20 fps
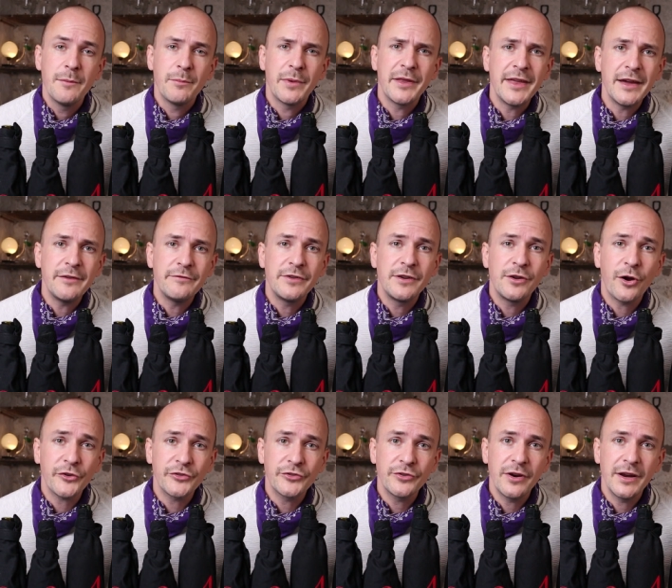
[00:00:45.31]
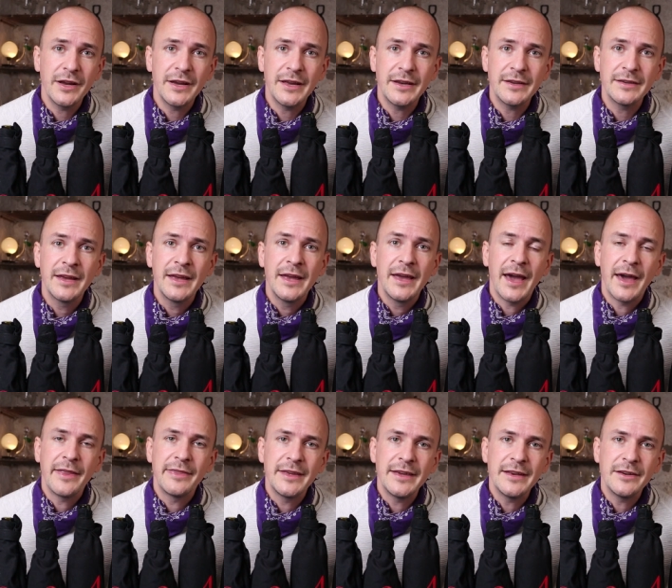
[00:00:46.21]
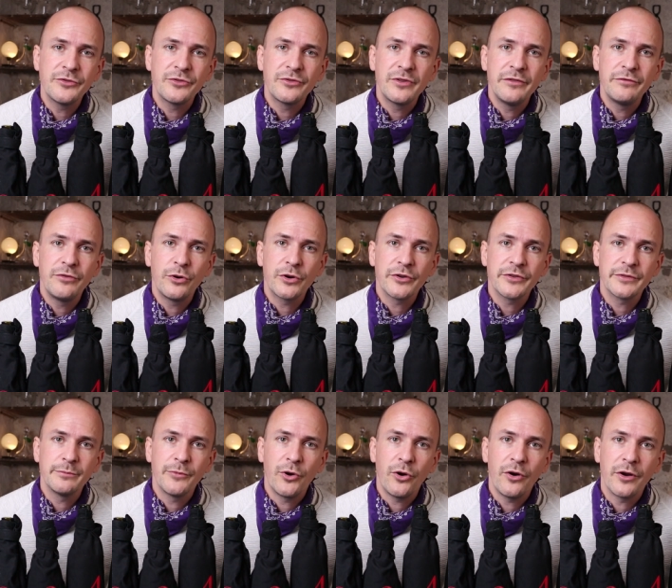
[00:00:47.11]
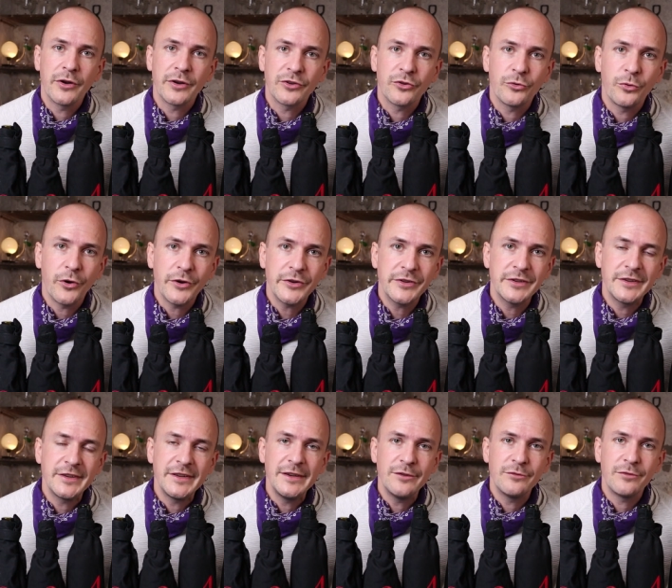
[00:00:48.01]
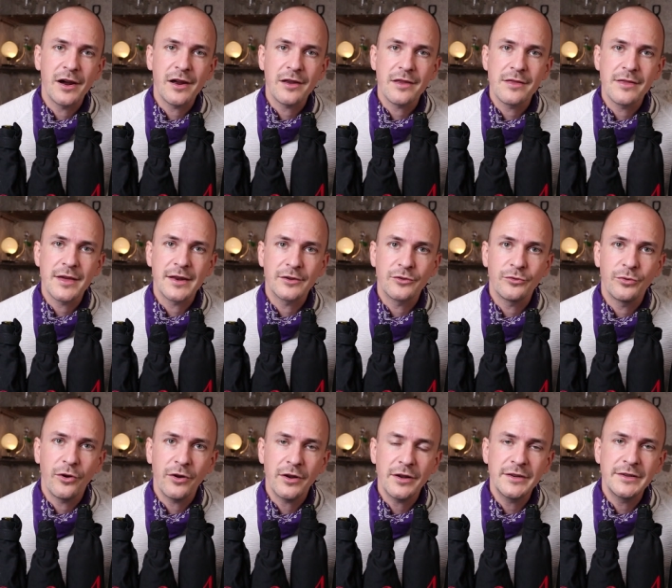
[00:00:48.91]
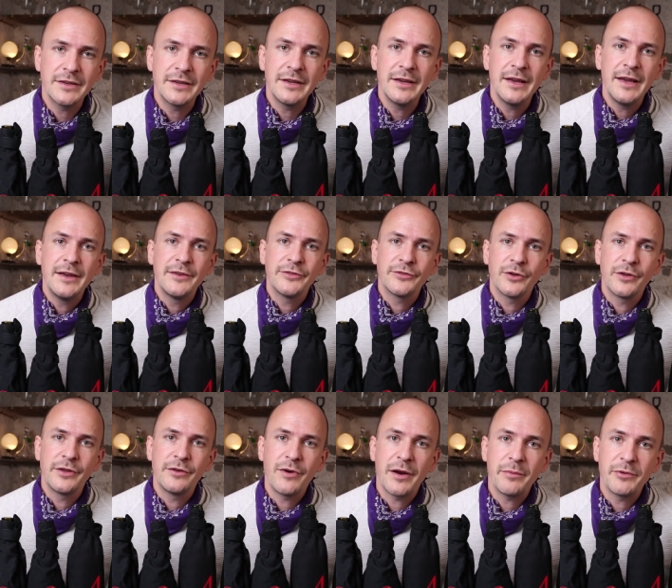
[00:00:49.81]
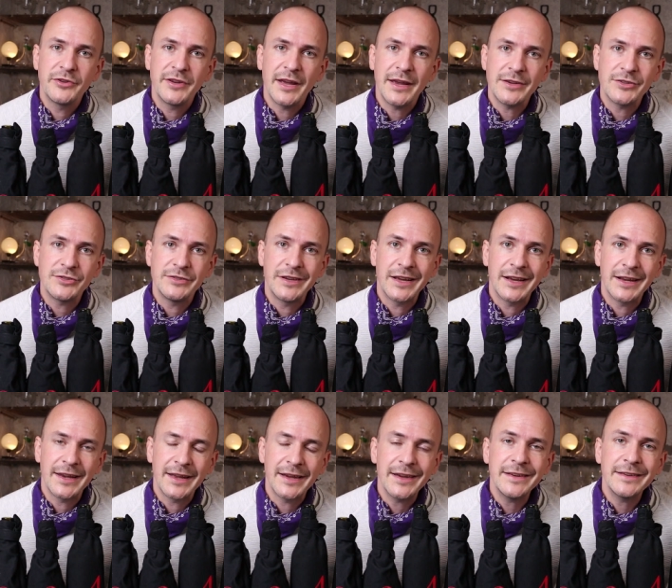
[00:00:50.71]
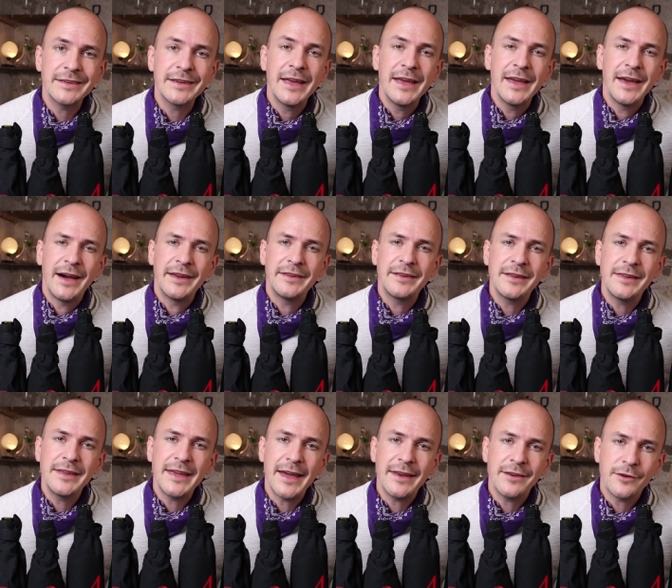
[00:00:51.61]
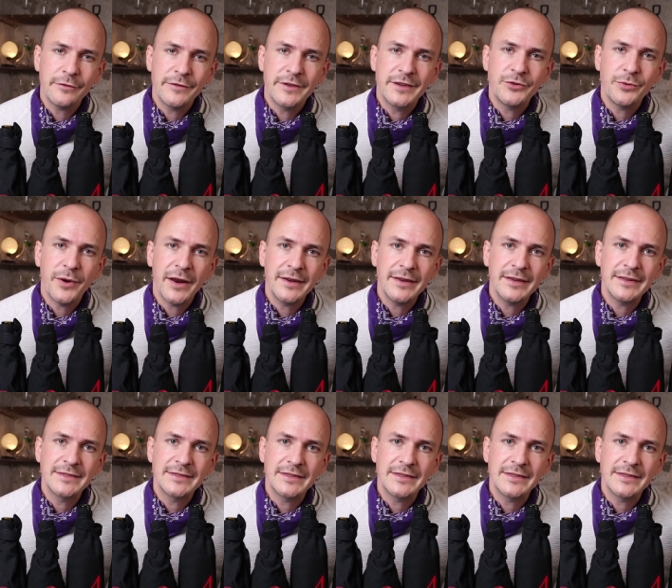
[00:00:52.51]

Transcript: But then phylloxera hit and the industry focused more on quantity rather than quality, so the reputation declined until the end of the twentieth